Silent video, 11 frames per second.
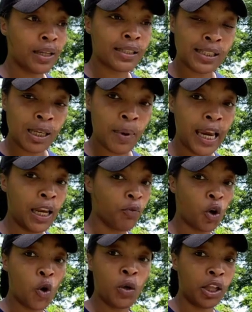want to sleep in and
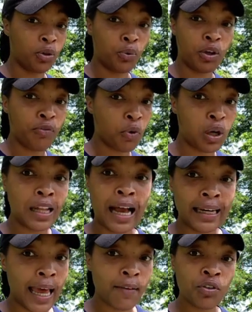record at 3, 4 o'clock
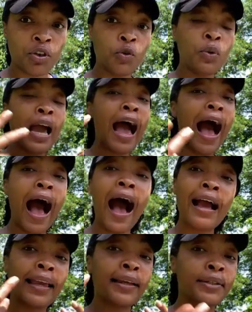in the afternoon,
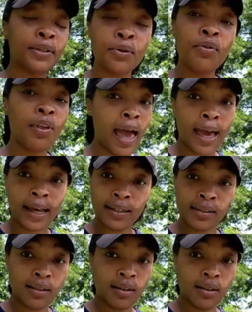I can do that.